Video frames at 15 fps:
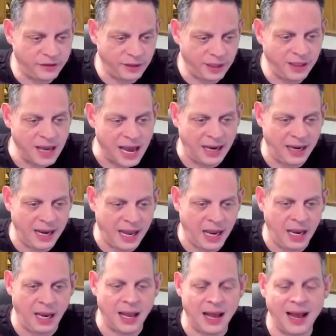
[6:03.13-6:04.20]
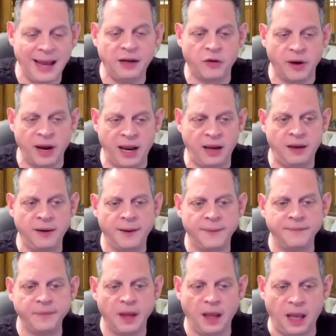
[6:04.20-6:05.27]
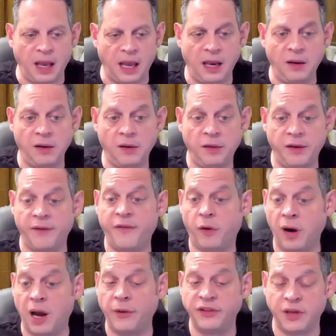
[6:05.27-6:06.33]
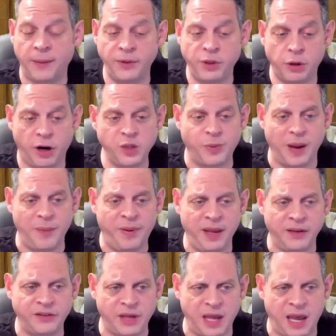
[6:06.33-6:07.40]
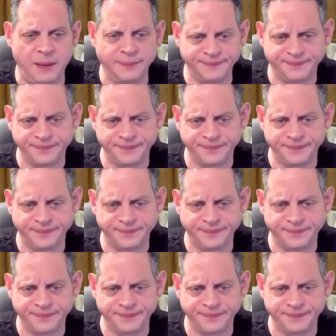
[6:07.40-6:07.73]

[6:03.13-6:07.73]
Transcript: it got a high grade, and therefore I was upcharged by PSA.